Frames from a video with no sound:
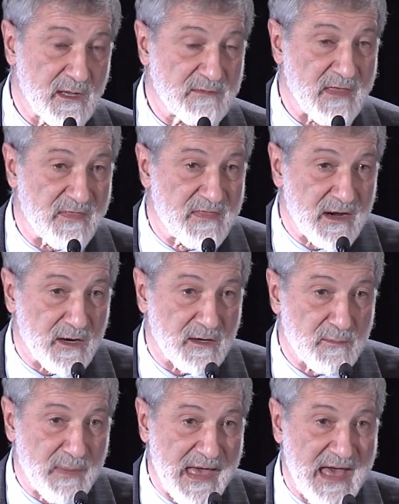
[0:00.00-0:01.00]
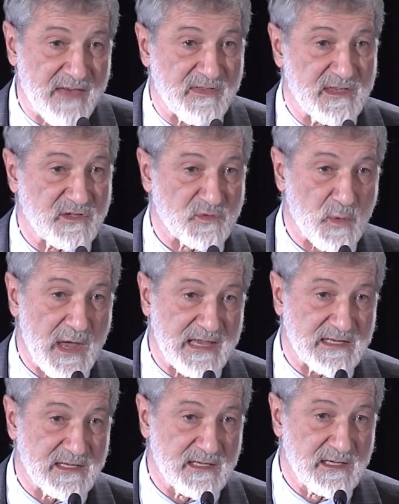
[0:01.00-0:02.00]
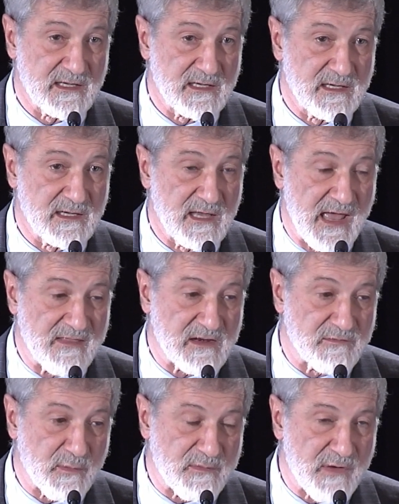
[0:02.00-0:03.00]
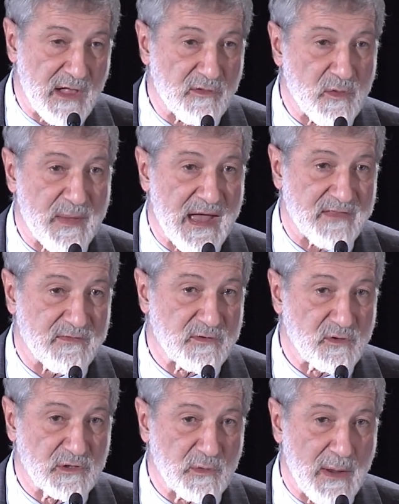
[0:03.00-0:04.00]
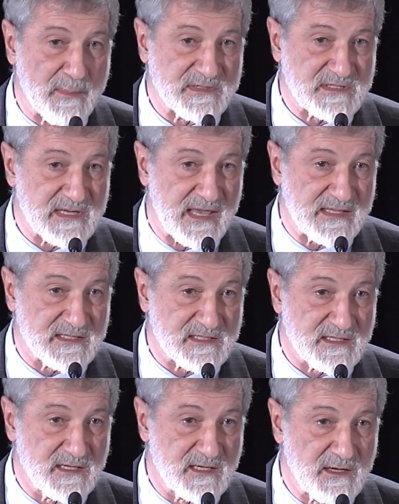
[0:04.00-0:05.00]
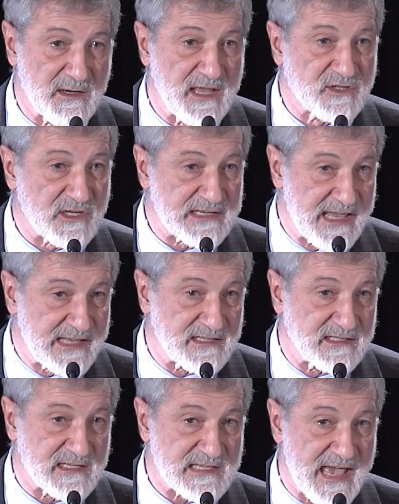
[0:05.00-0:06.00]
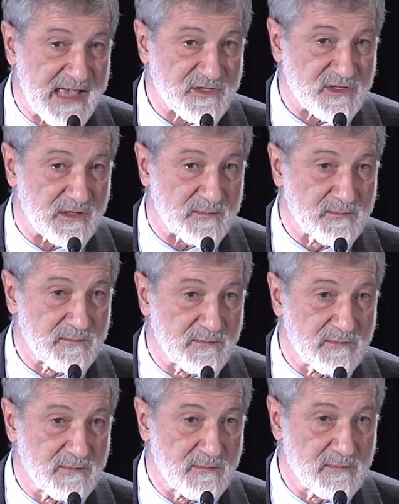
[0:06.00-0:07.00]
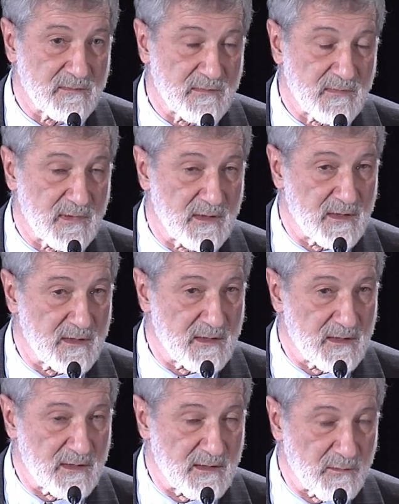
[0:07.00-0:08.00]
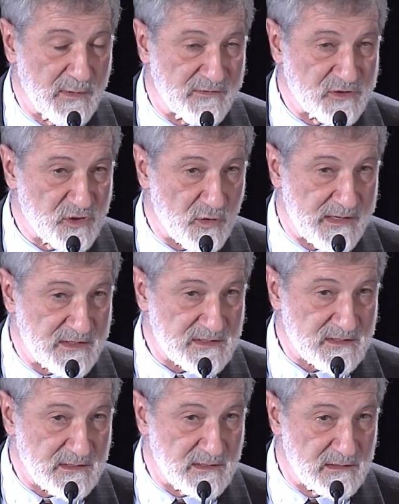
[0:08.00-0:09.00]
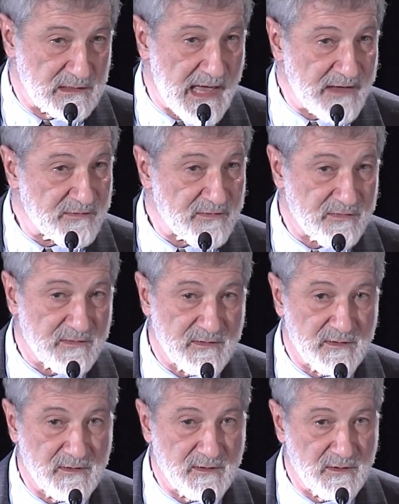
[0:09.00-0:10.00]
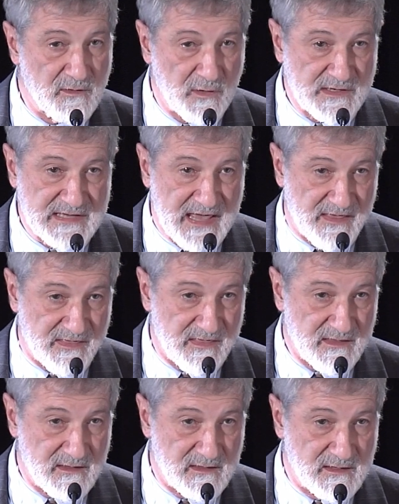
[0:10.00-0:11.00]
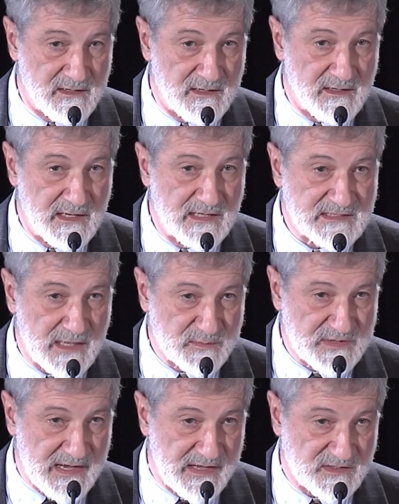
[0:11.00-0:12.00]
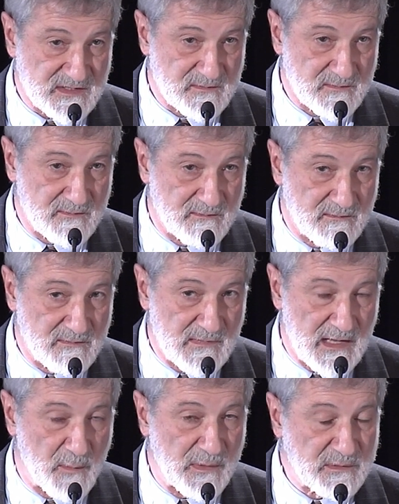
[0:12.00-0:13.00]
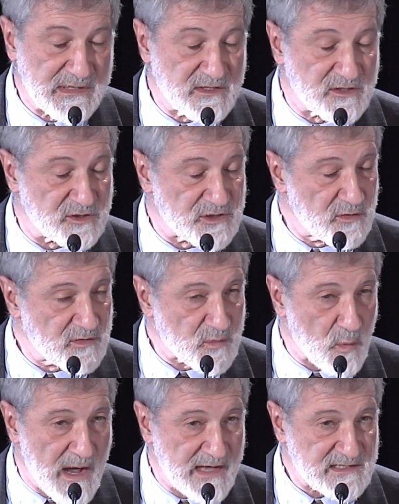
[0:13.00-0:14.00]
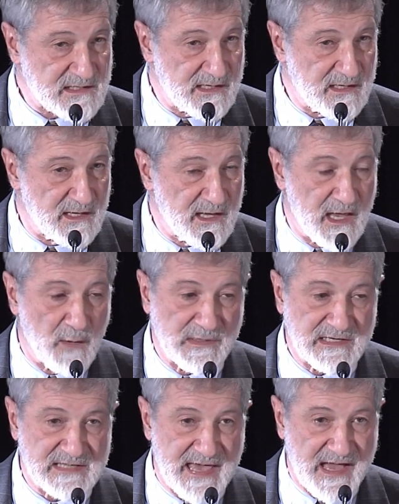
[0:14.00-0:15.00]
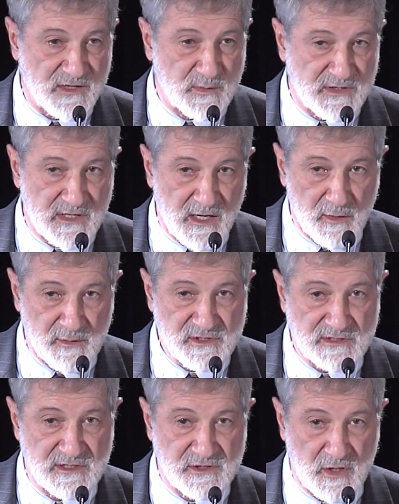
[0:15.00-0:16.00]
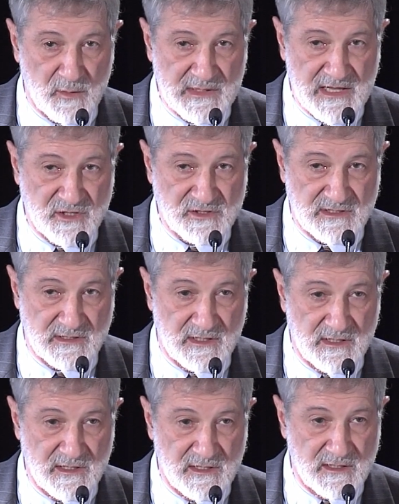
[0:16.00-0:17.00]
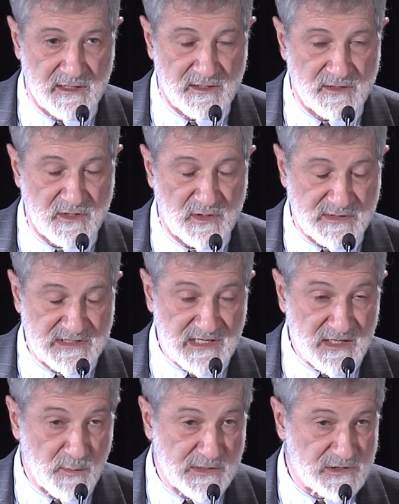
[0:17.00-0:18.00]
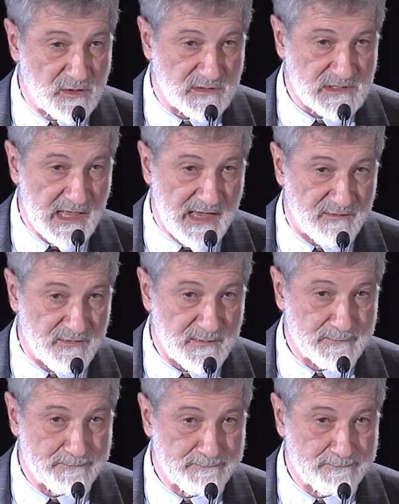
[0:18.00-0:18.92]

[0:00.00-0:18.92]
that their path is right, and that if we follow the path of the nuclear weapon states, it's going to end in disaster. We have a choice life or death. It's up to us. And we need to choose wisely, and we need to act with courage and determination so that indeed we choose life.